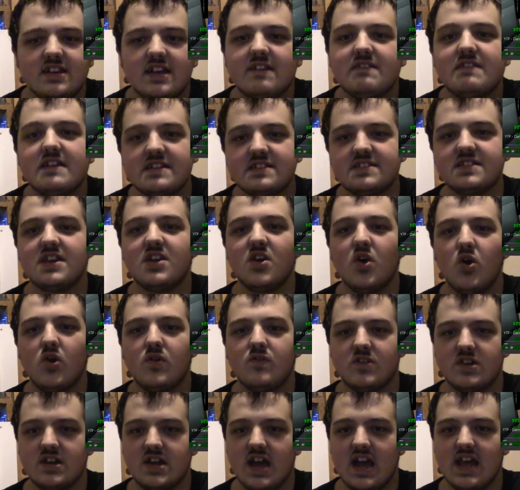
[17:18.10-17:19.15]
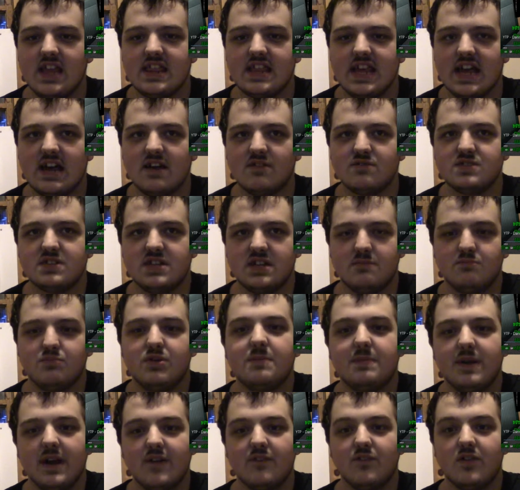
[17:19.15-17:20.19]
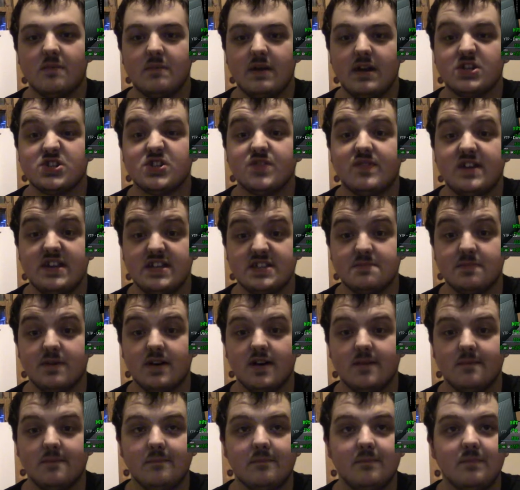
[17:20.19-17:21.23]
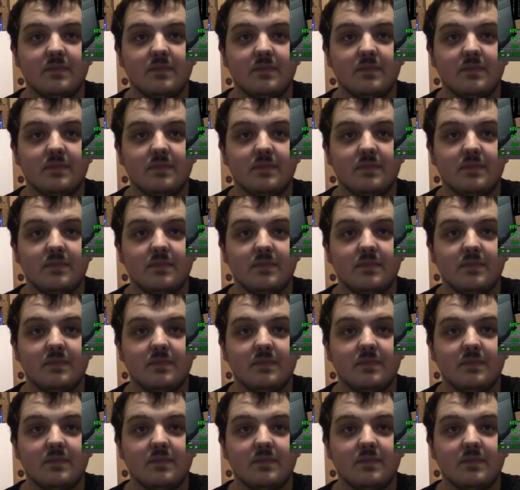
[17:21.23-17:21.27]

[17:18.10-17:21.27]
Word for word: If they say over 9,000, prepare for a major facepalm.